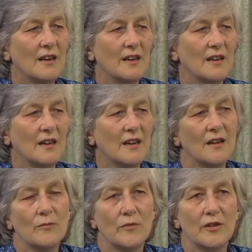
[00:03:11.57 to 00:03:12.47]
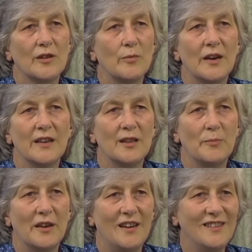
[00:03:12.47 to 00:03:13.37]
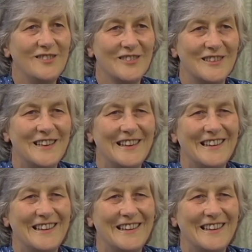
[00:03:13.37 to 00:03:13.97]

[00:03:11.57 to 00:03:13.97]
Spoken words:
I work away at the plant and